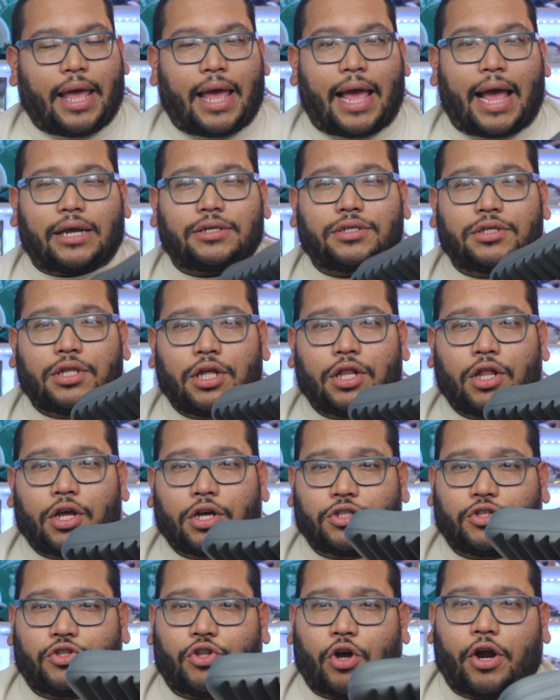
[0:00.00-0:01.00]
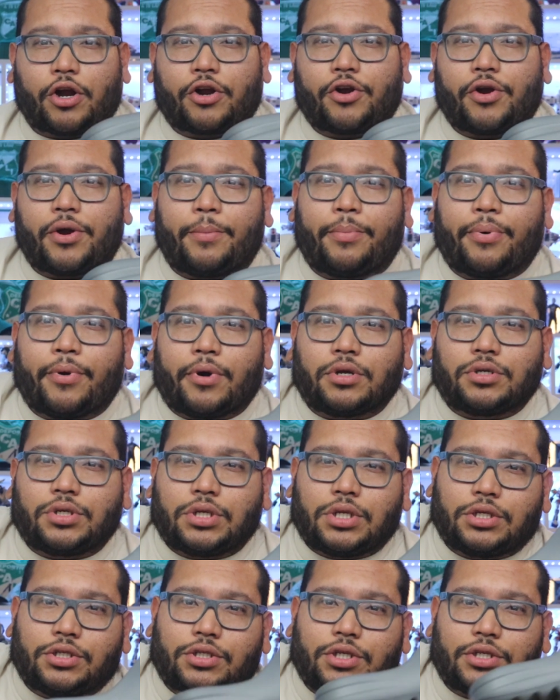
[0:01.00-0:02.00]
actually looks darker in
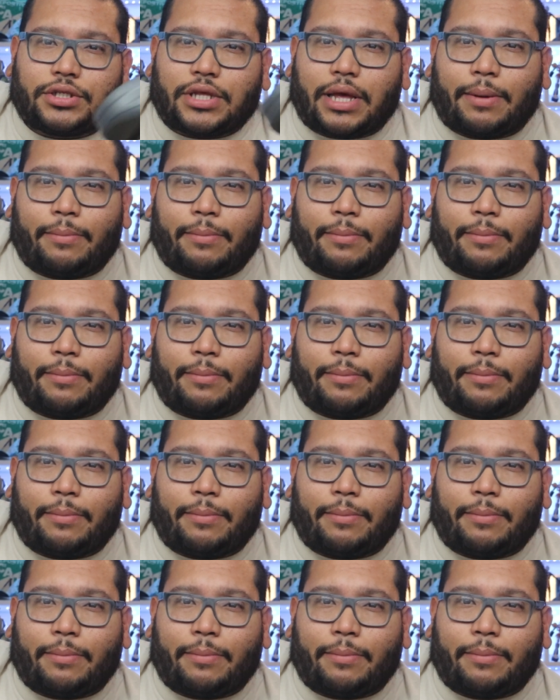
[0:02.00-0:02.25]
person. It's just